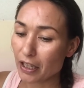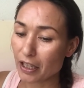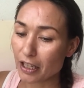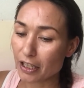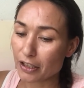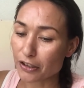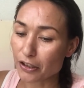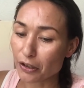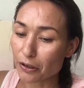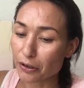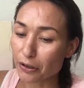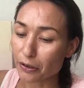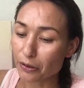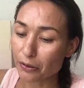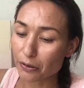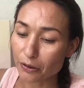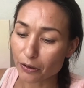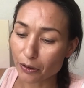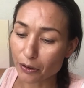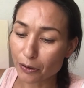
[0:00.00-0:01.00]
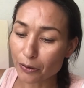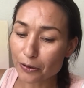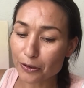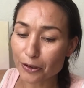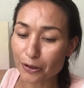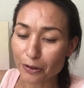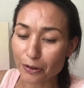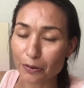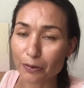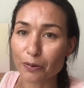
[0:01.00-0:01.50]
so
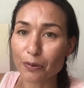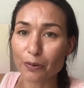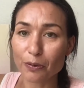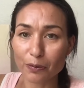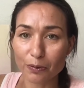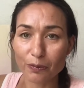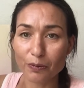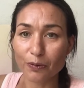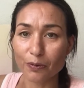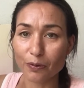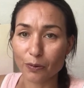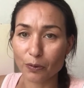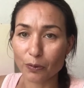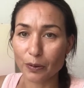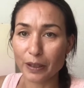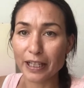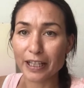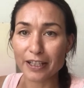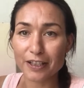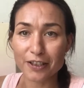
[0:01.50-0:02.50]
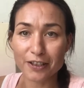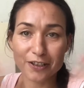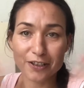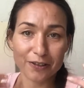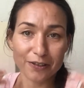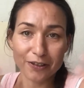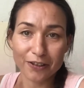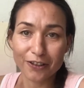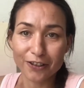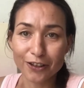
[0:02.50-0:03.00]
also we as
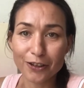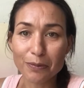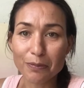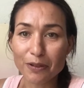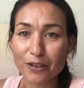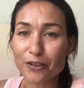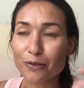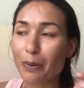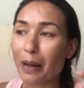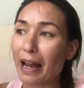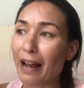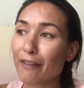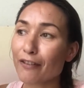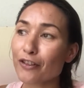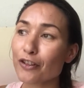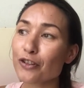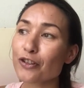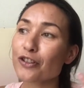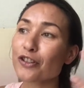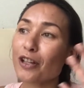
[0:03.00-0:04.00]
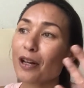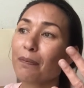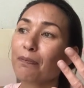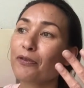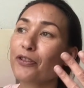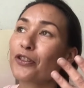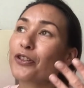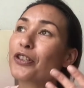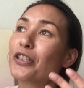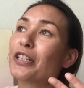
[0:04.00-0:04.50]
humans, we have to stop
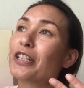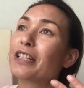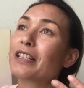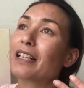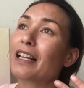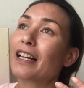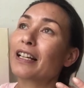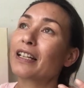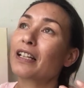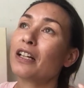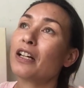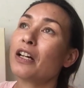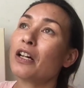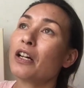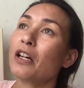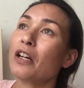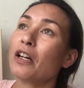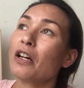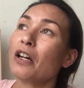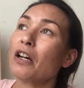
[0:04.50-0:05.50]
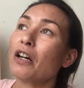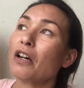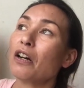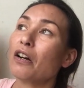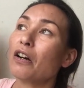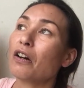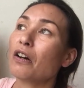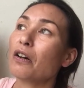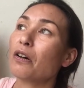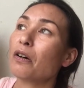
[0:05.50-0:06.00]
to see it like,
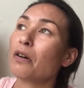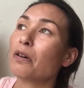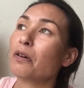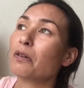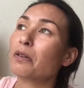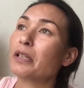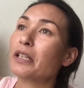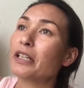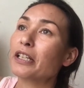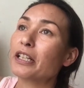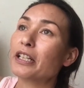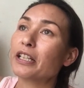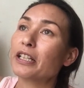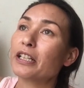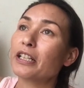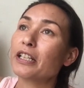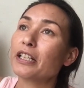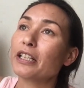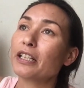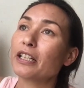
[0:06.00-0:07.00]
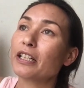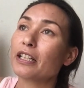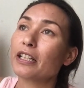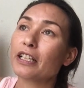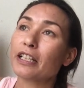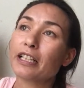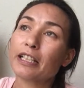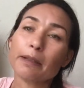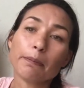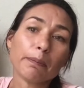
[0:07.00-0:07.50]
oh,
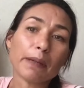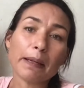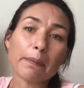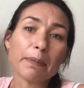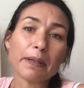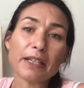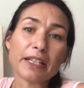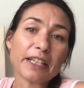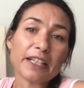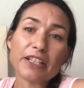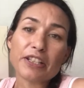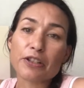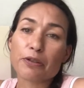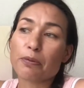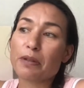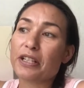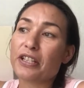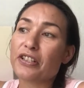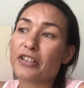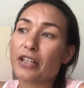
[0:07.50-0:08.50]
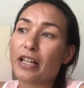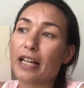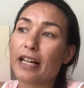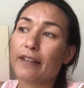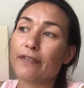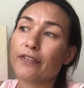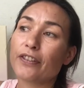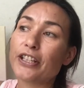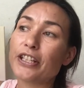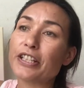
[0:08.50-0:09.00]
he maybe he's rich
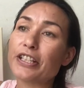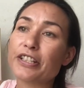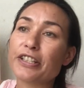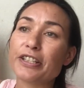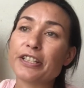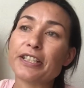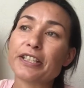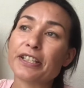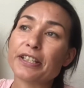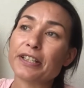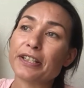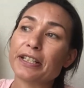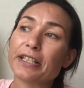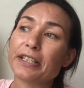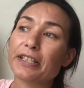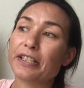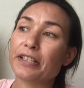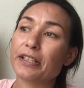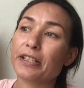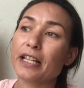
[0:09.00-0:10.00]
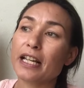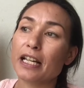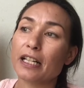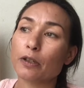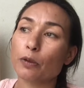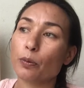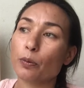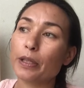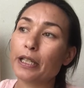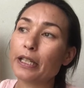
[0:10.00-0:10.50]
and he's this and this and that.
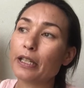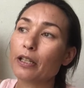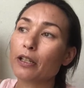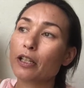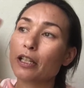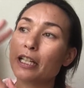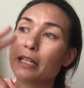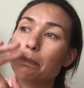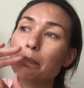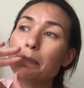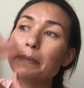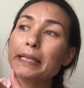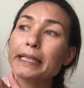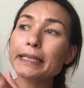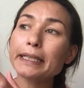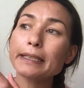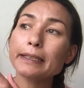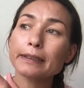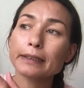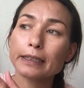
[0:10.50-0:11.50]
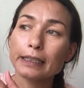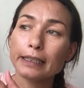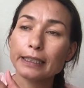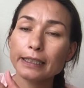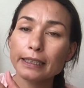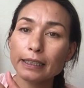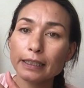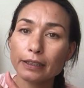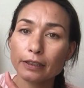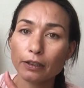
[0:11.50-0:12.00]
We
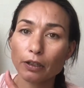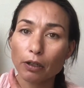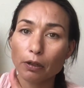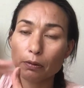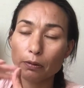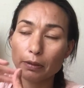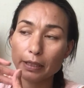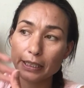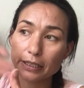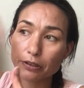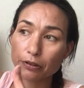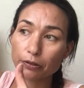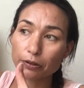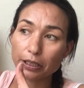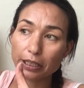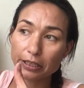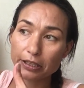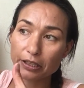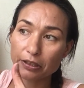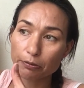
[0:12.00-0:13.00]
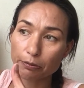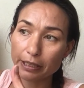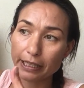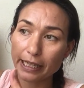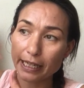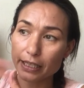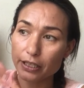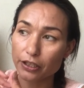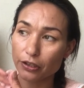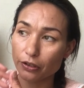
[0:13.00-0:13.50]
immediately go into this
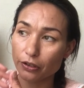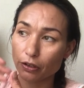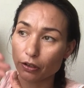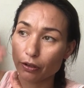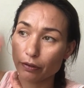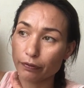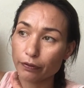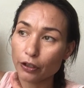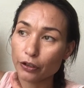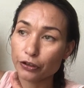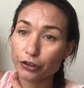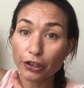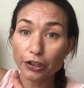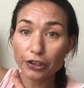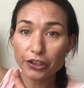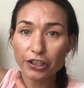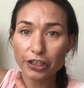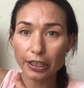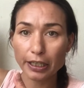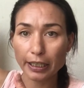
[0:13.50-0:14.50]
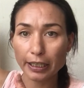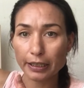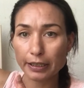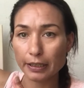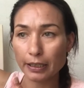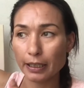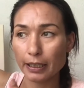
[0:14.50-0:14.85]
reaction of judging it.